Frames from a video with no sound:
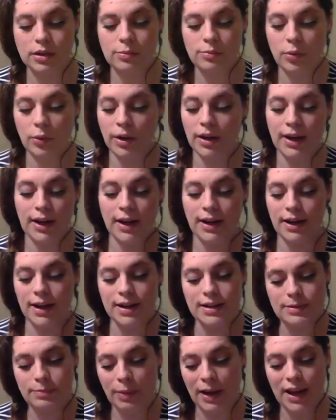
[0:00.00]
Good morning,
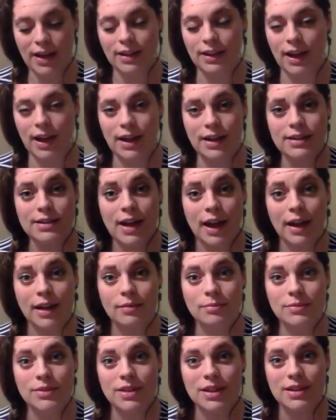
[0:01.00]
it's pancake
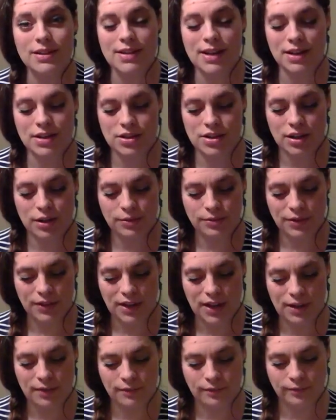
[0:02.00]
time, she said
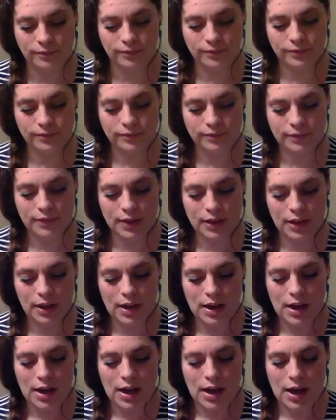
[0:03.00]
cheerfully.
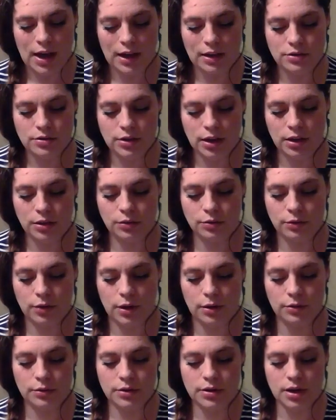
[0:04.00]
Andre
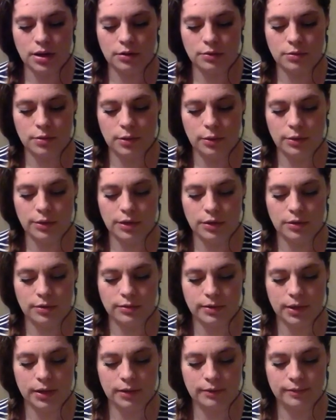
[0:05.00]
groaned and rolled
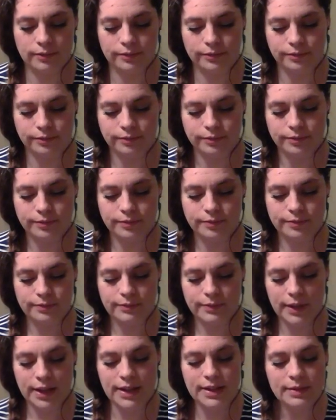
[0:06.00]
over.
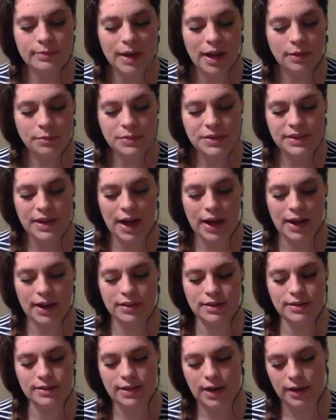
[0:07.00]
His mom sat
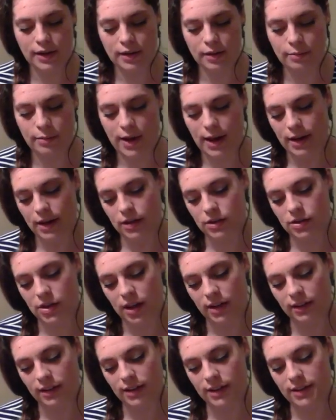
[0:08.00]
on the side of the bed and
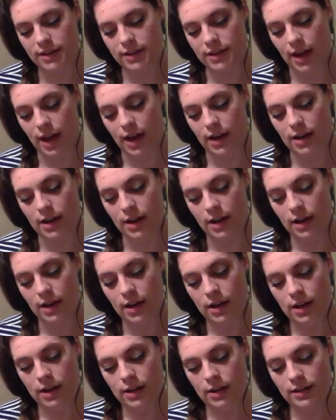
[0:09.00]
gently said,
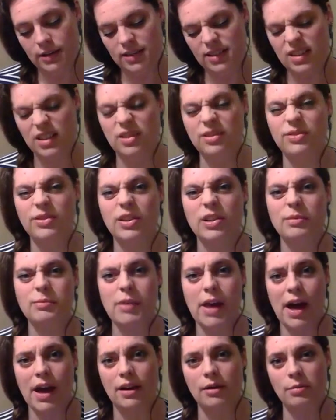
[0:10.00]
Still feel
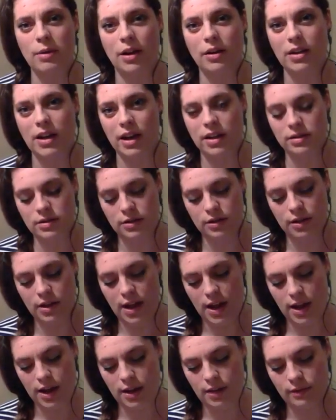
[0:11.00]
bad about
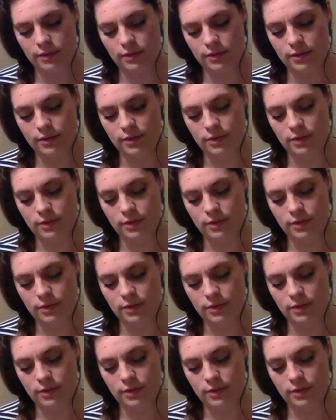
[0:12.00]
yesterday?